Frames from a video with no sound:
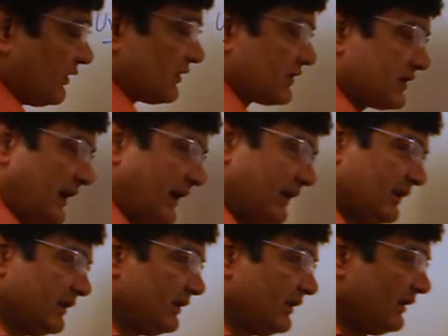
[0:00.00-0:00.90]

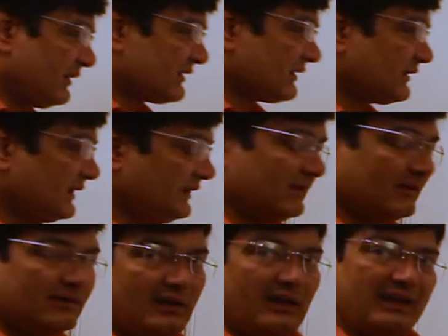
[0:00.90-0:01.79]
Style is a
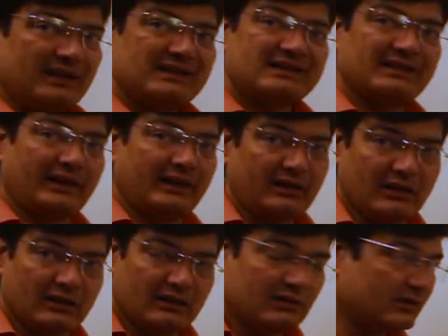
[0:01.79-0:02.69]
thin and
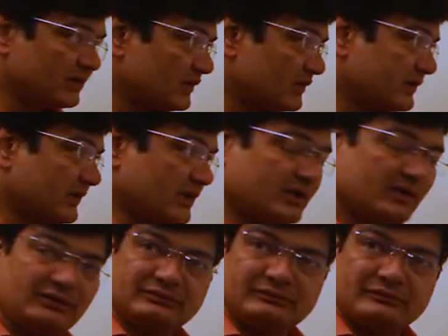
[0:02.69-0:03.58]
slender
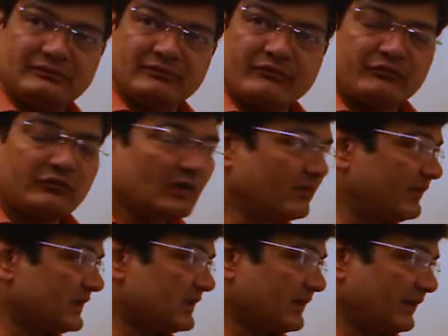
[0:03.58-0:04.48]
structure
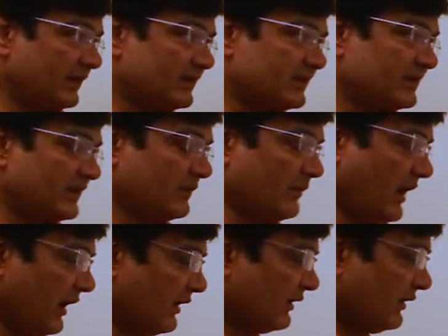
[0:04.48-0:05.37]
which connects
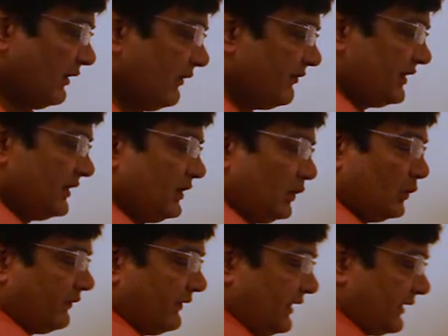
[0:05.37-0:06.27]
stigma with the
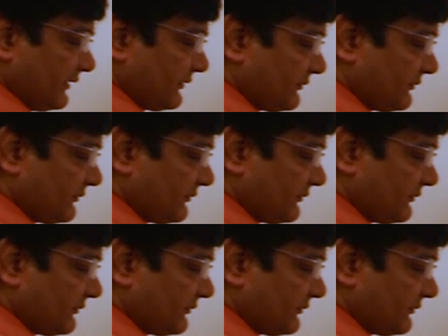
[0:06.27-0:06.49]
ovary.